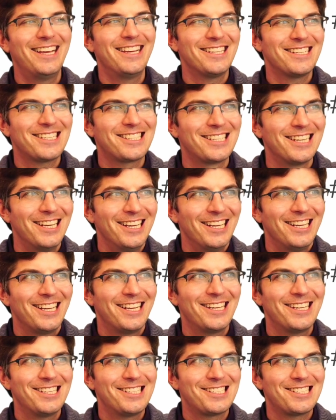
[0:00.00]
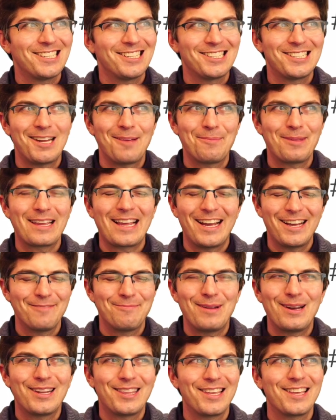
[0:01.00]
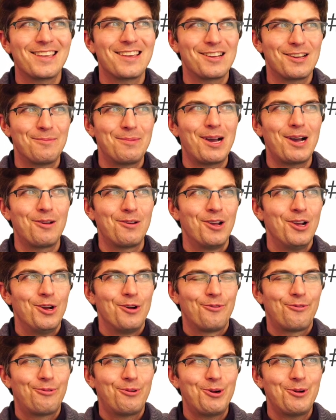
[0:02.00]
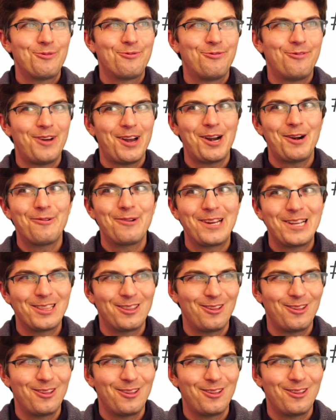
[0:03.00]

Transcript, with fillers: this is something I have been thinking about for a very